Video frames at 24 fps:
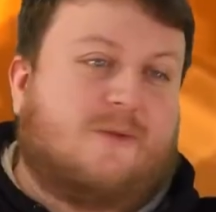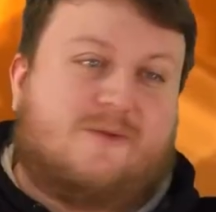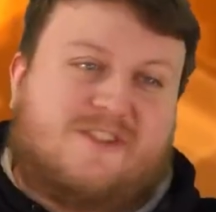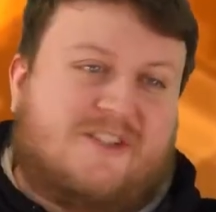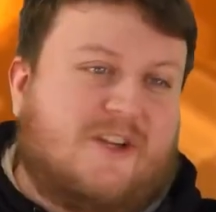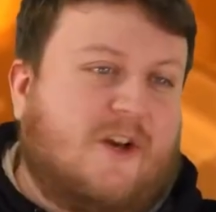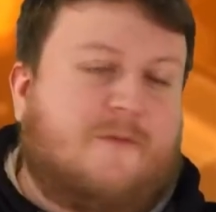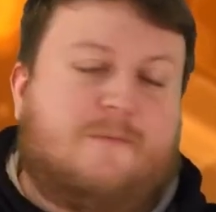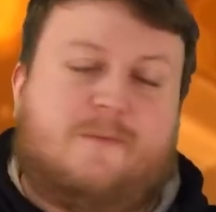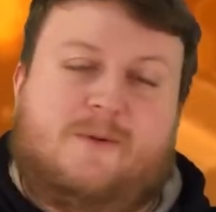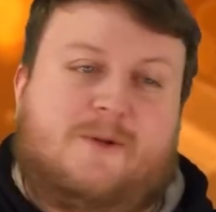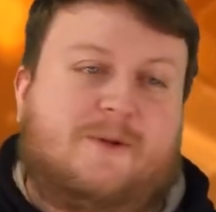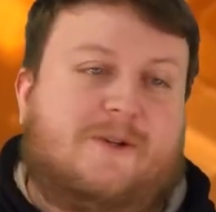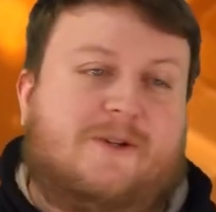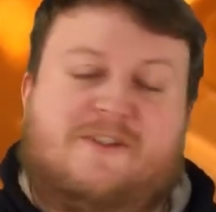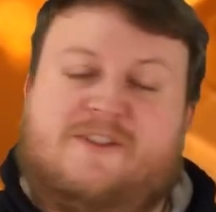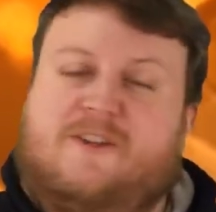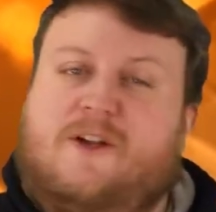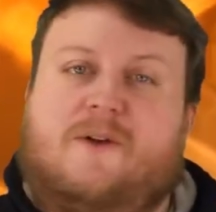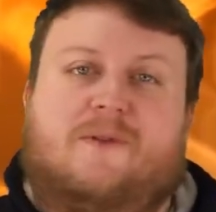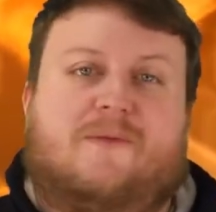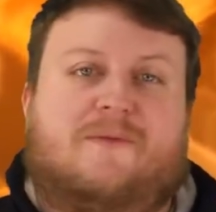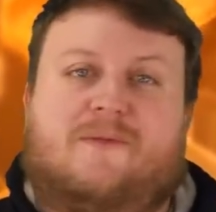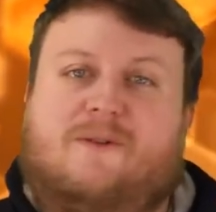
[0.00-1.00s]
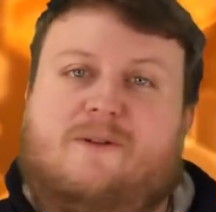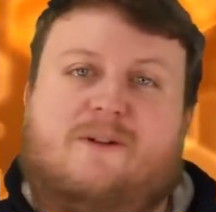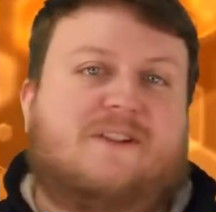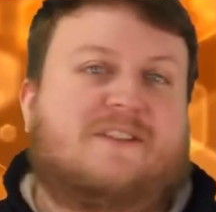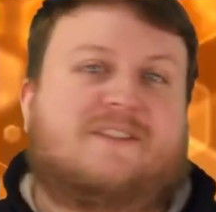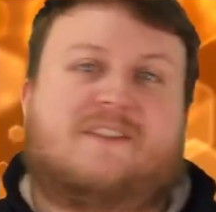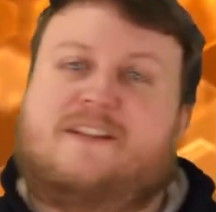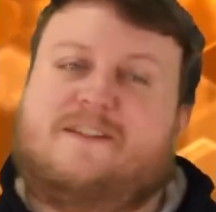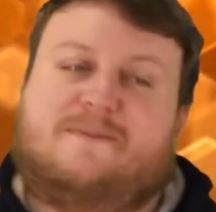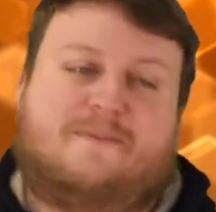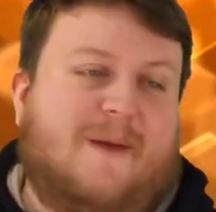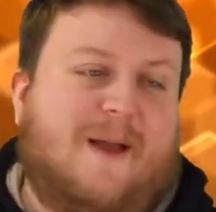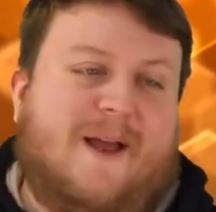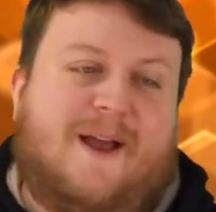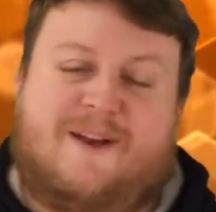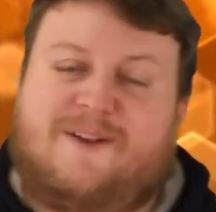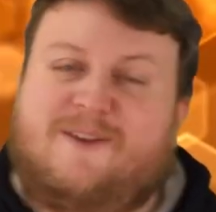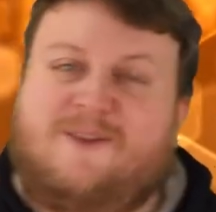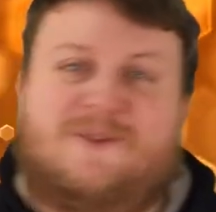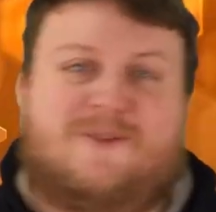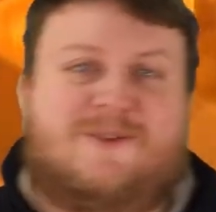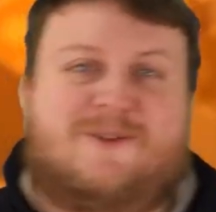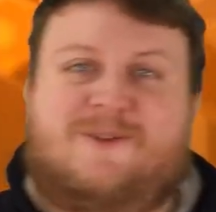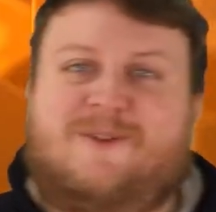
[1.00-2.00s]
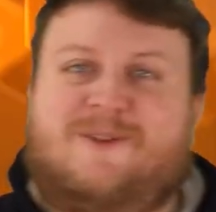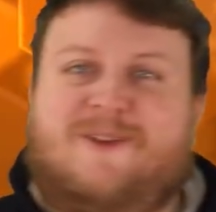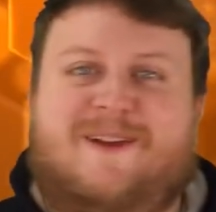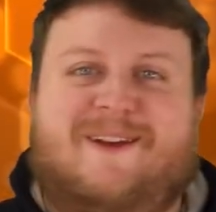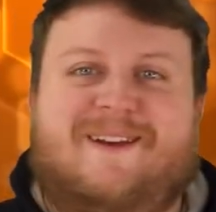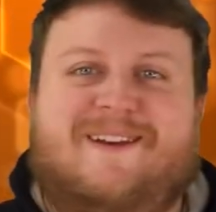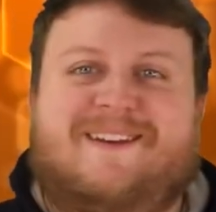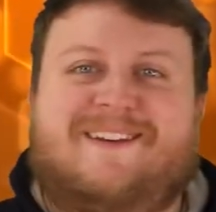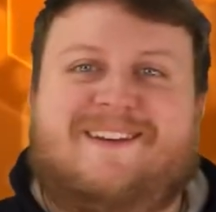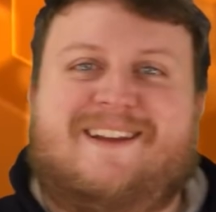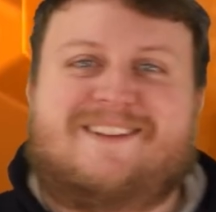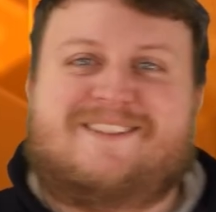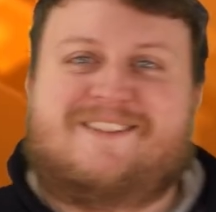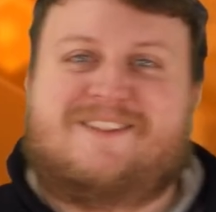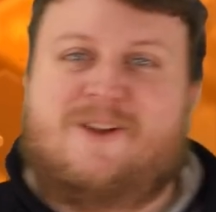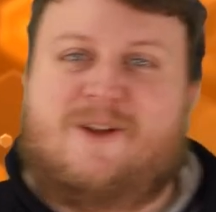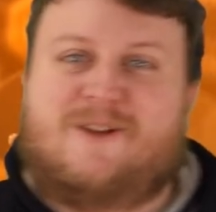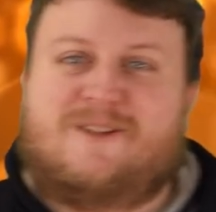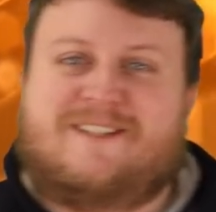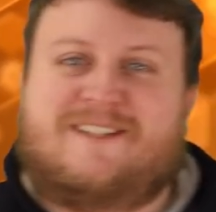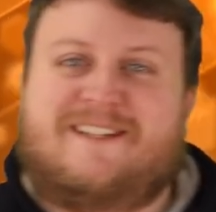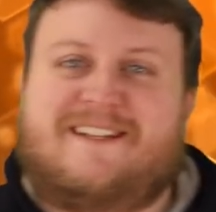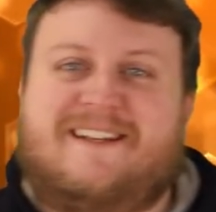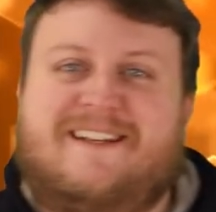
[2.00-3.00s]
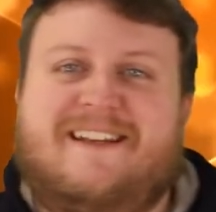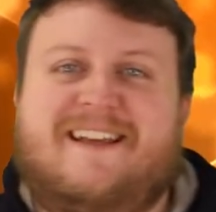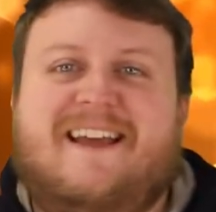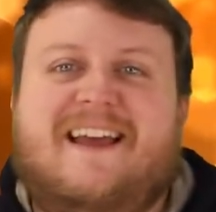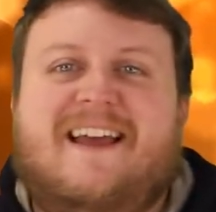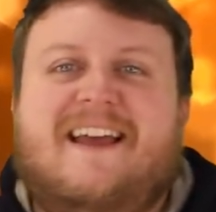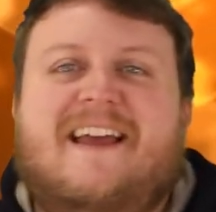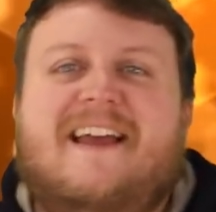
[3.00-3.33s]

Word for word: Don't self-pollute yourself, Chris. That's bad. Don't do that. That's naughty.